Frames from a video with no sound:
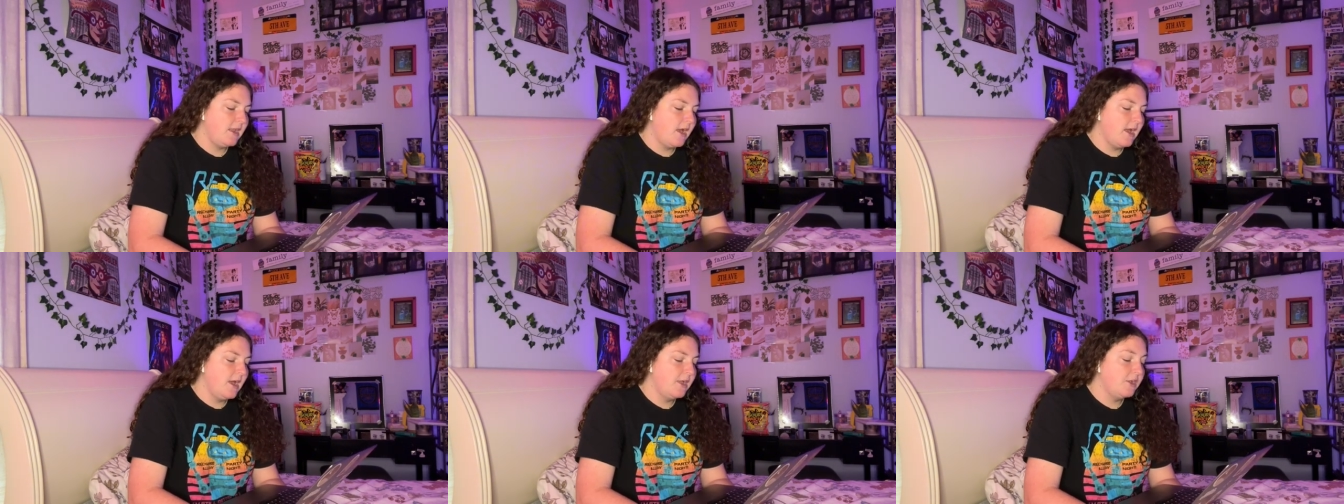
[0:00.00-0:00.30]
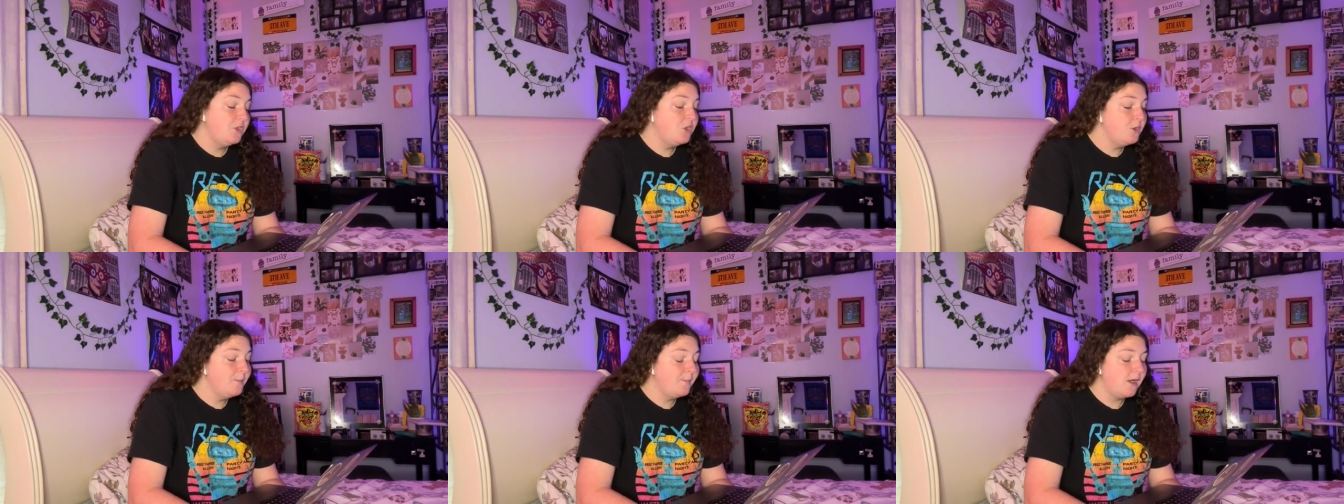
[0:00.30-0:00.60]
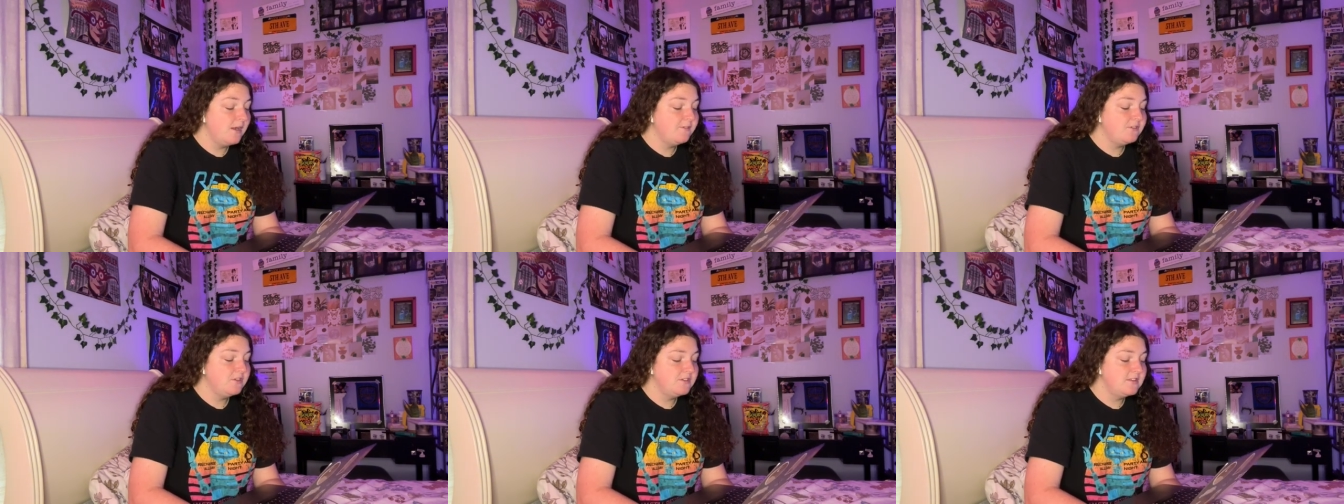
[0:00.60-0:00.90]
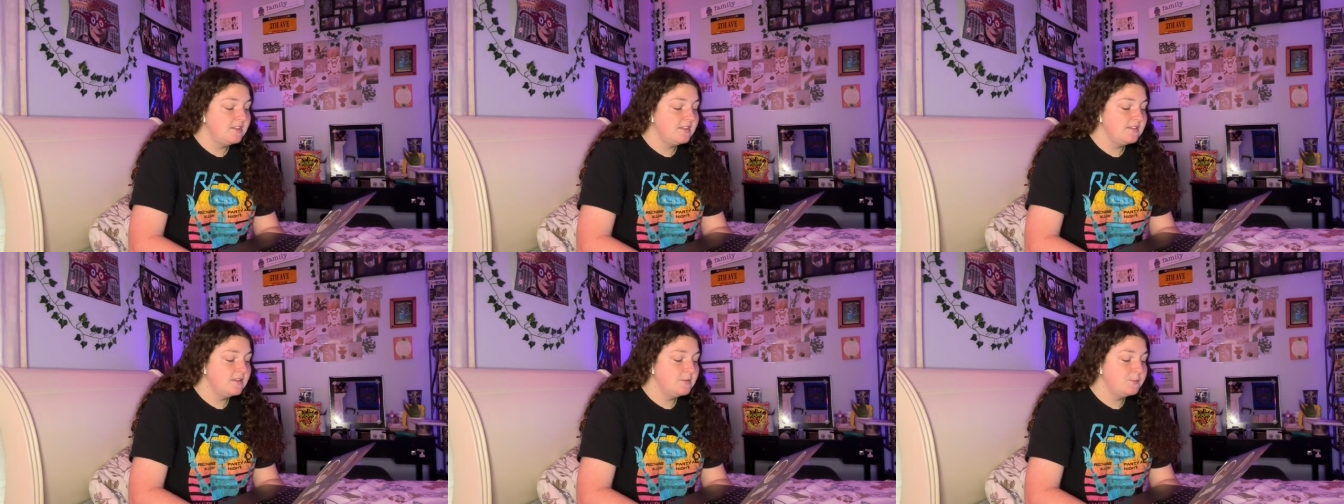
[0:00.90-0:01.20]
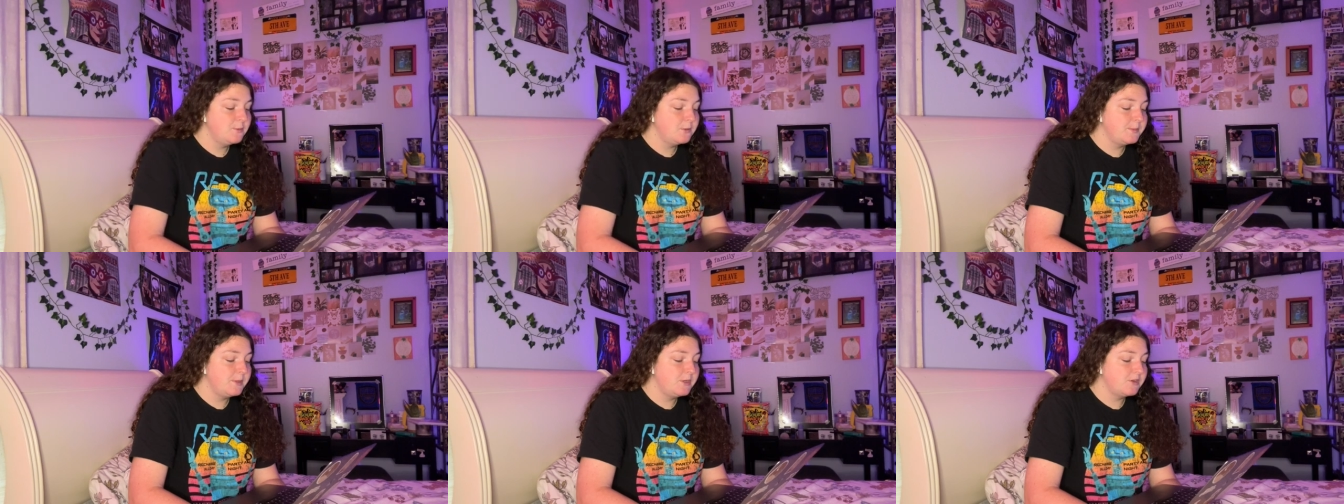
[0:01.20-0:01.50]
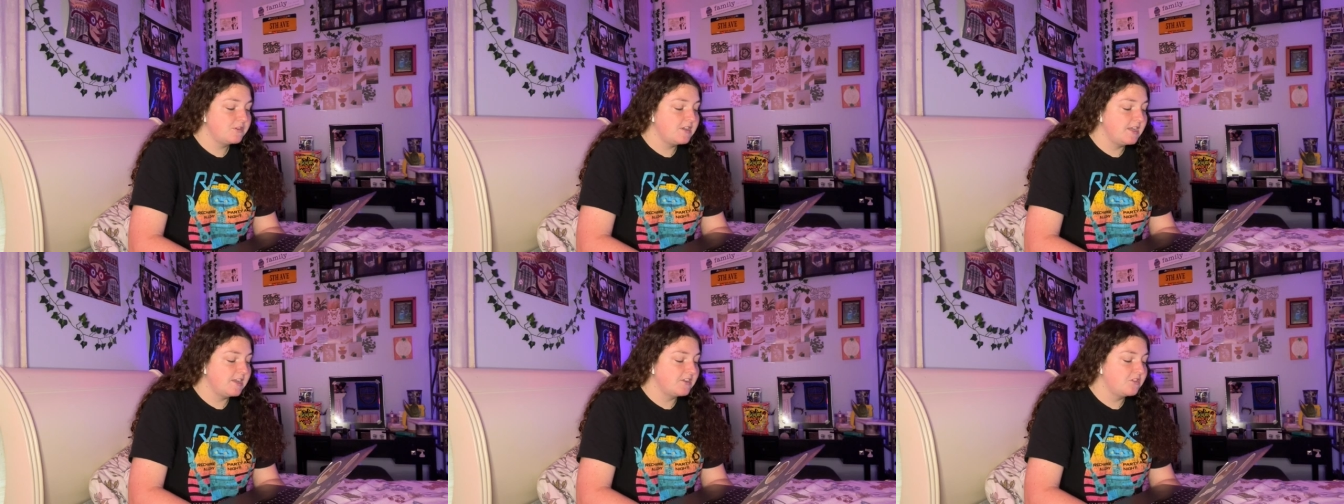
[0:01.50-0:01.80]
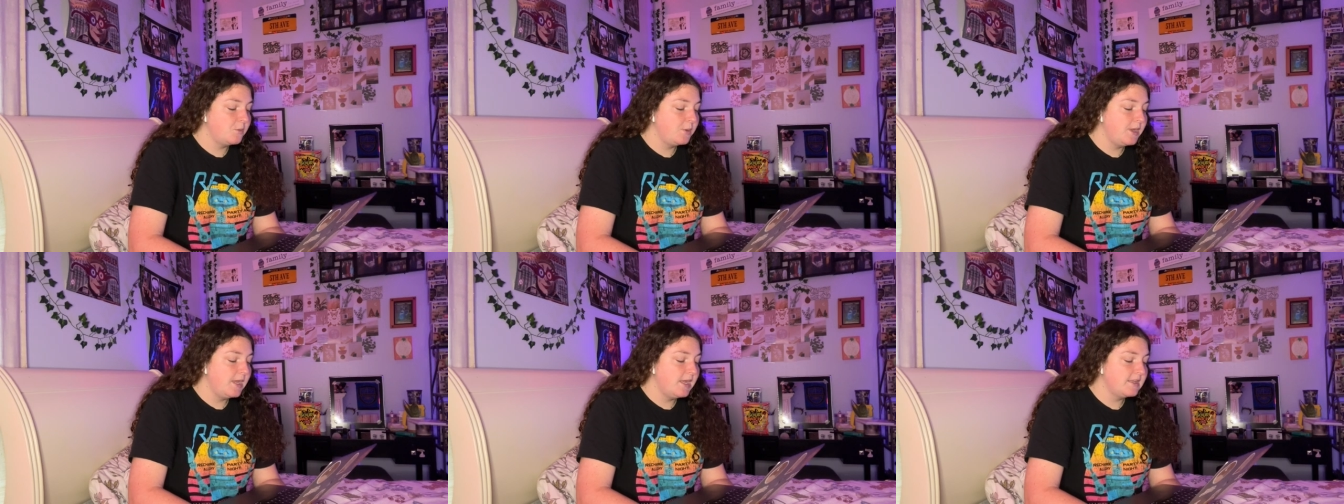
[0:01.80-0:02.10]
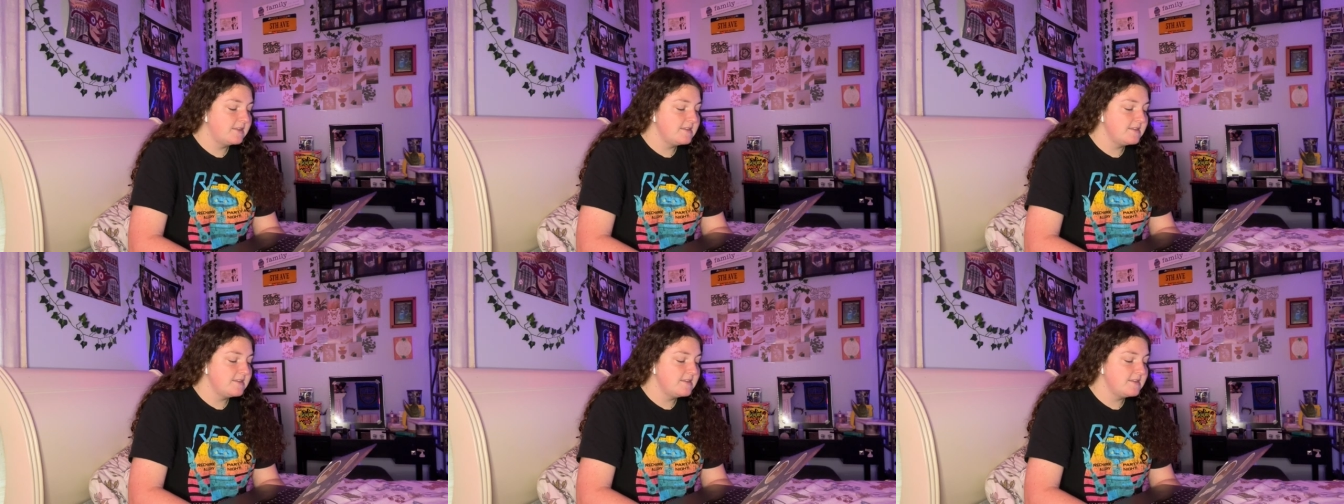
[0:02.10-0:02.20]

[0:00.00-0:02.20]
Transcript: Uh, new Marvel season premieres next week.